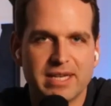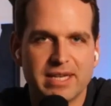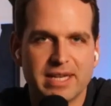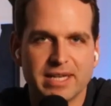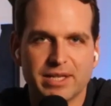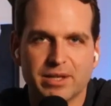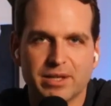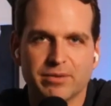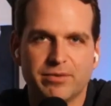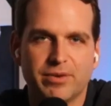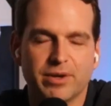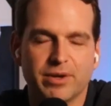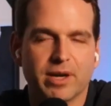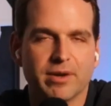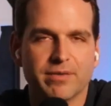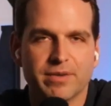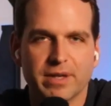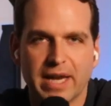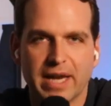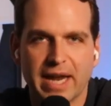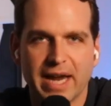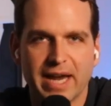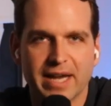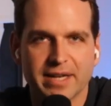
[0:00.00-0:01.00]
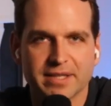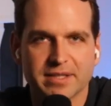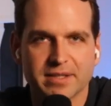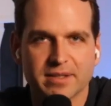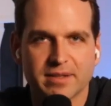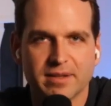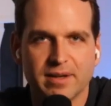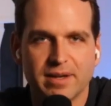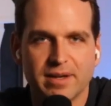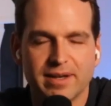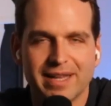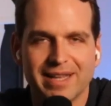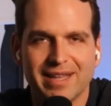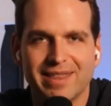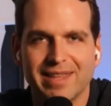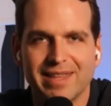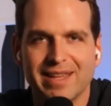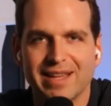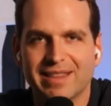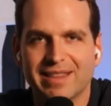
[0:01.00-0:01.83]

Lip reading: take their foot off the gas and they think